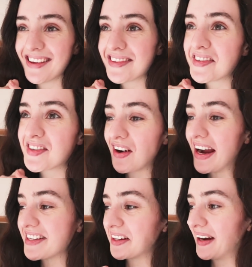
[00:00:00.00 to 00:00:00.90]

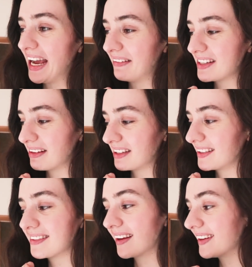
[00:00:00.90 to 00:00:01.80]
straight away, which makes
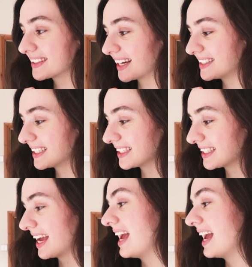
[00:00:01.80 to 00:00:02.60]
me so excited.